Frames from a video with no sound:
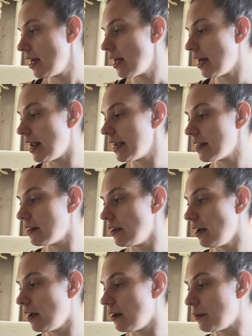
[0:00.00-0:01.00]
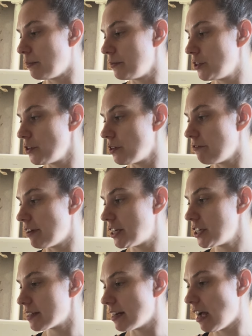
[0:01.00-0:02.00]
and I can do the
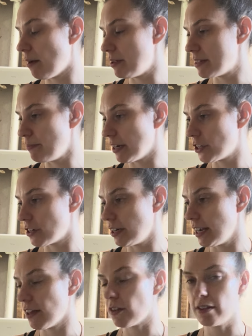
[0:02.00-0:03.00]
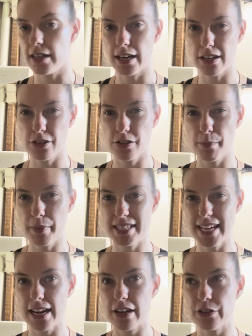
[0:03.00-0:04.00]
veggies and hummus mixture together, and then I can do the
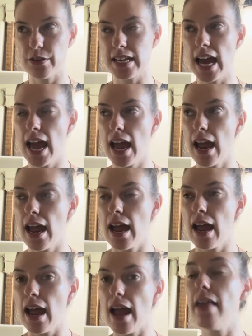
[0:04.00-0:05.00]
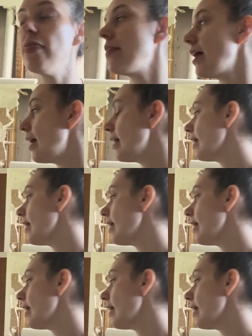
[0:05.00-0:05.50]
potatoes. And then